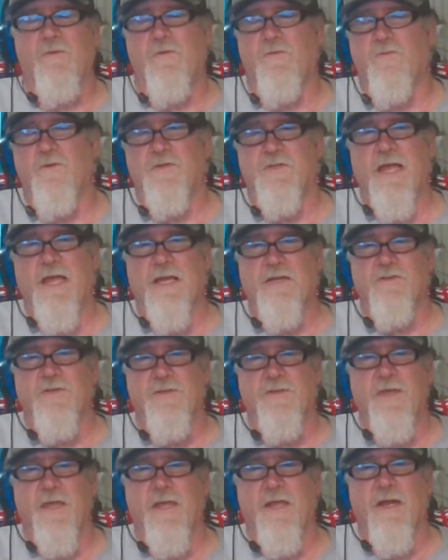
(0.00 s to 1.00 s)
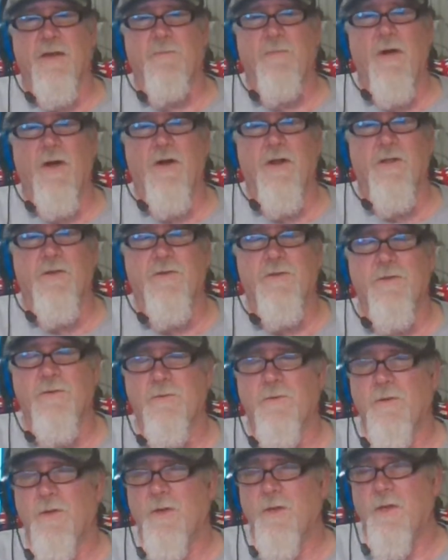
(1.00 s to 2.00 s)
was actually thinking about it
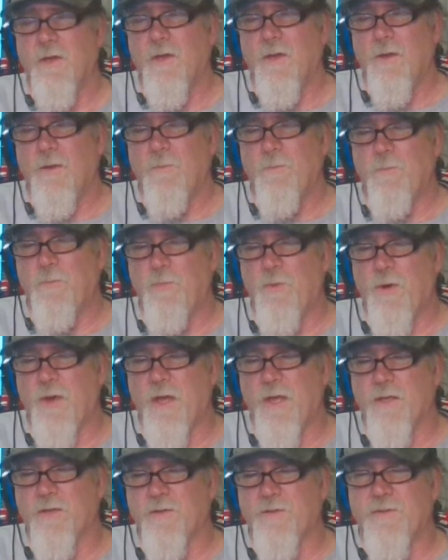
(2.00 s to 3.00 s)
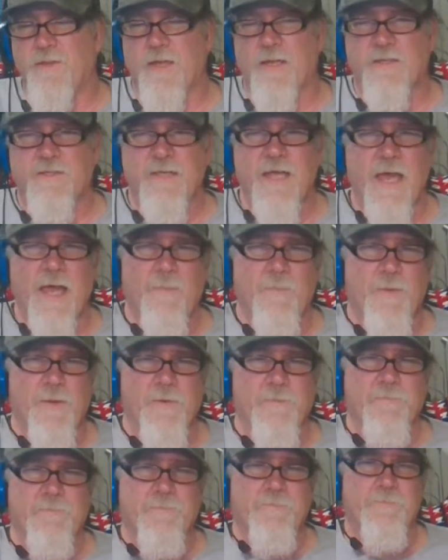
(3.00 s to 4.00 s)
too. But things
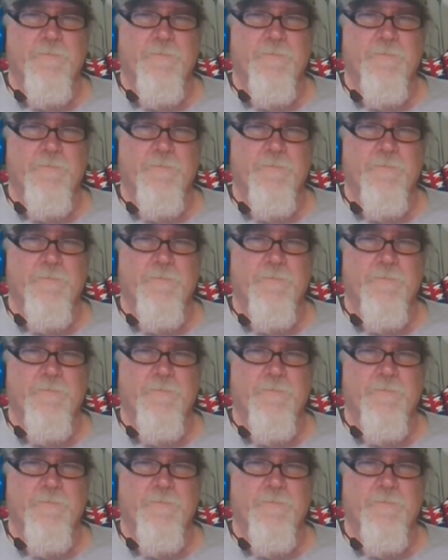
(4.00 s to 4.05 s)
happened.